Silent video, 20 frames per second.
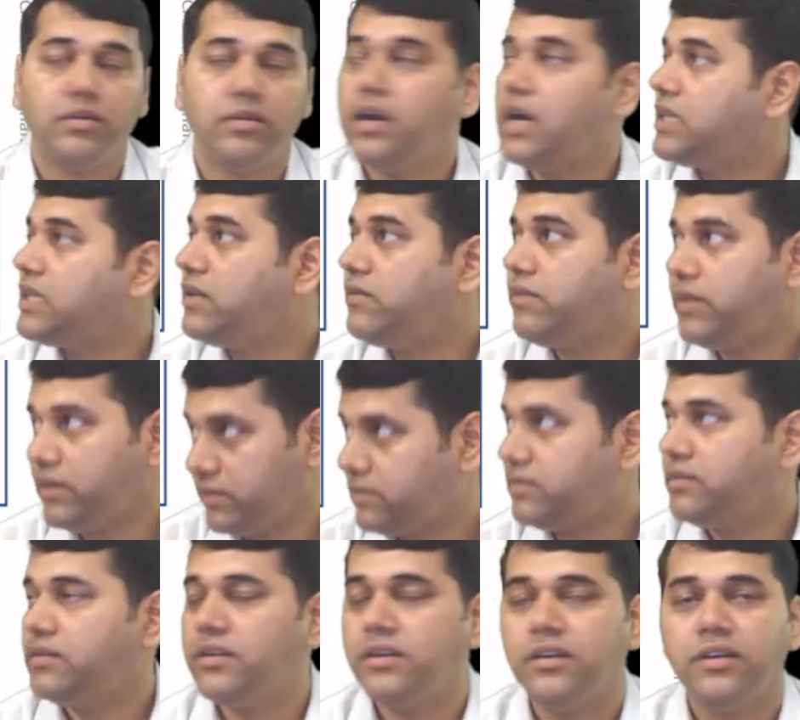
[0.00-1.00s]

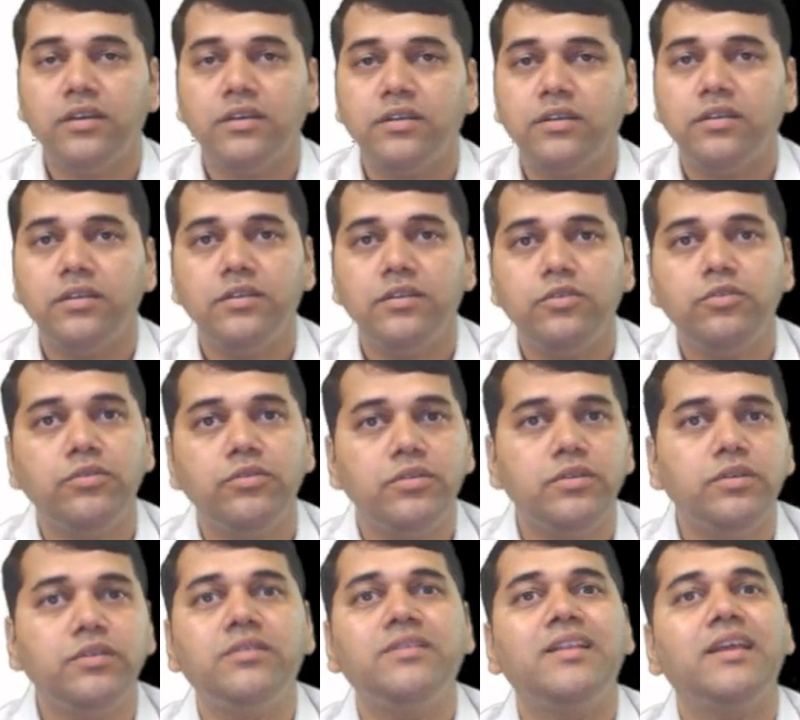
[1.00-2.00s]
Otherwise, you,
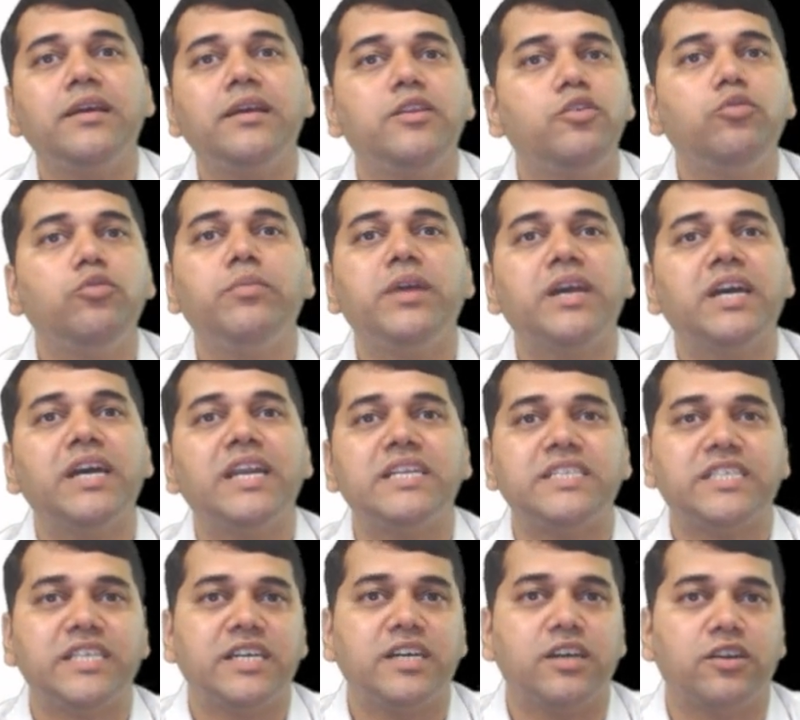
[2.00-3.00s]
it's like a no maker and
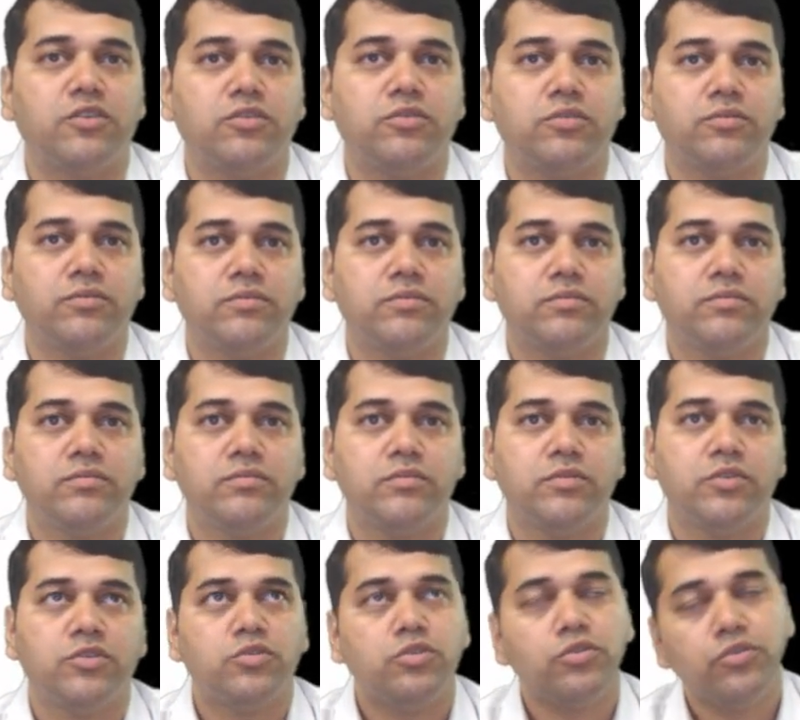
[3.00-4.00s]
checker, no?
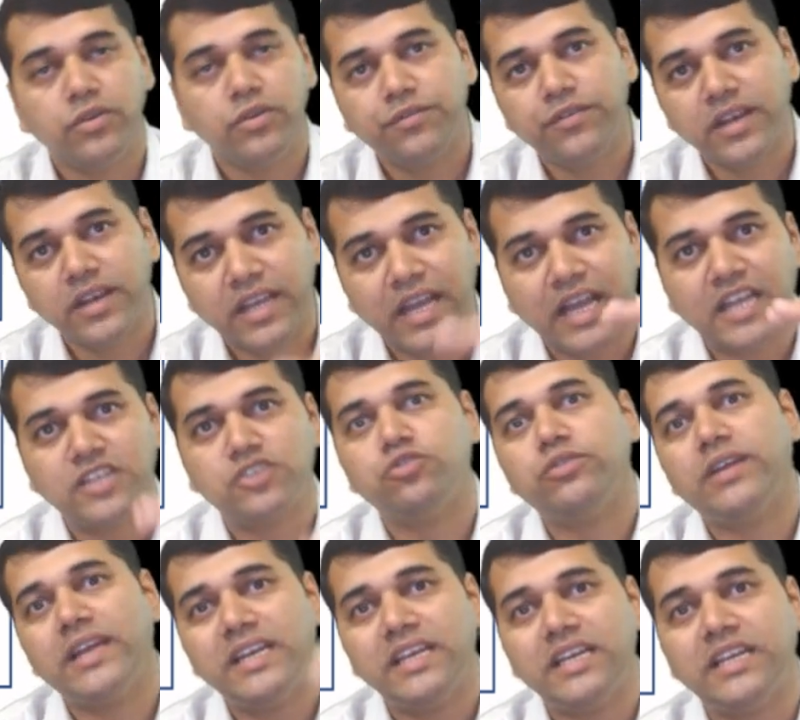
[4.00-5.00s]
So your work has to
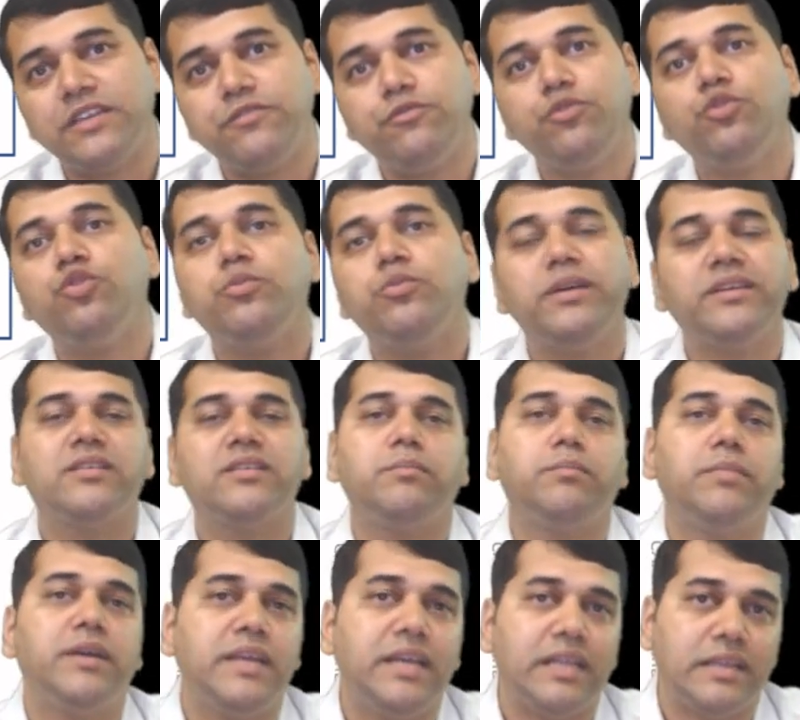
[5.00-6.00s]
get reviewed by
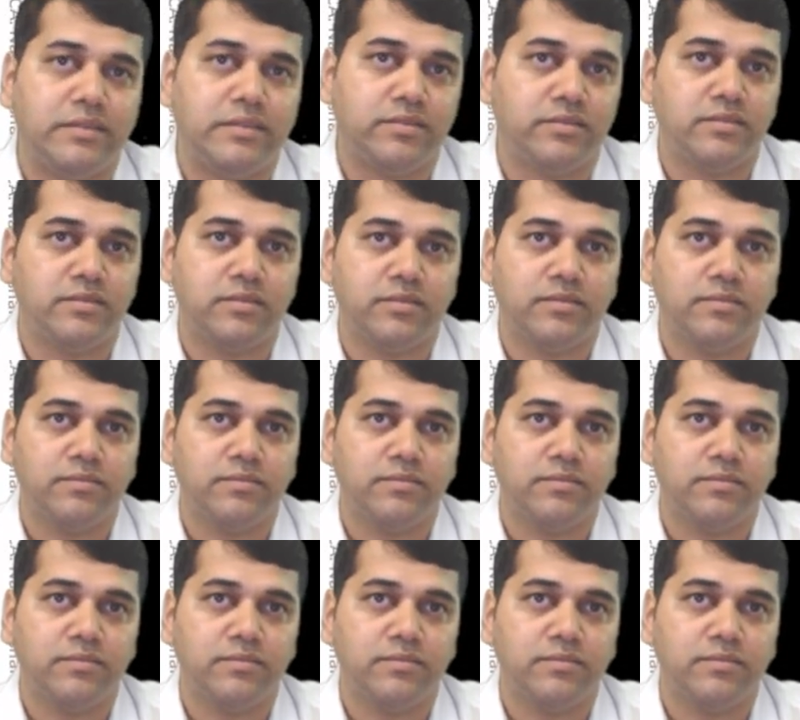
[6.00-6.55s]
somebody else.